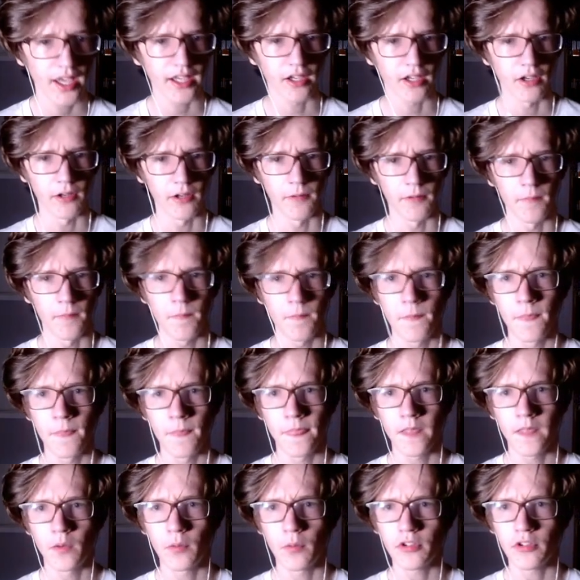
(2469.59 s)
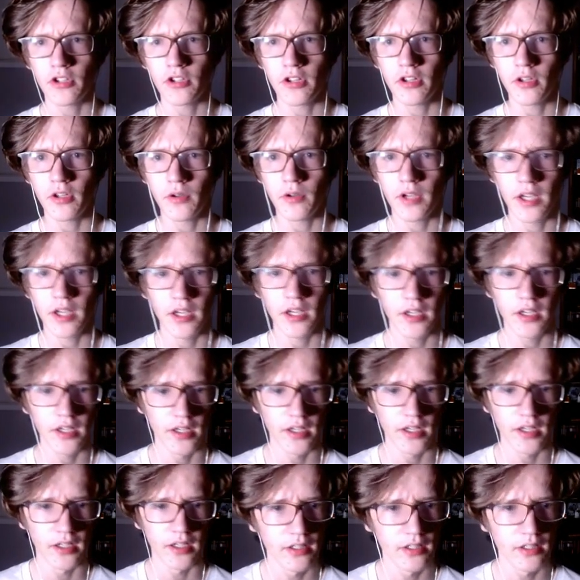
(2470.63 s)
on, wasn't there uh,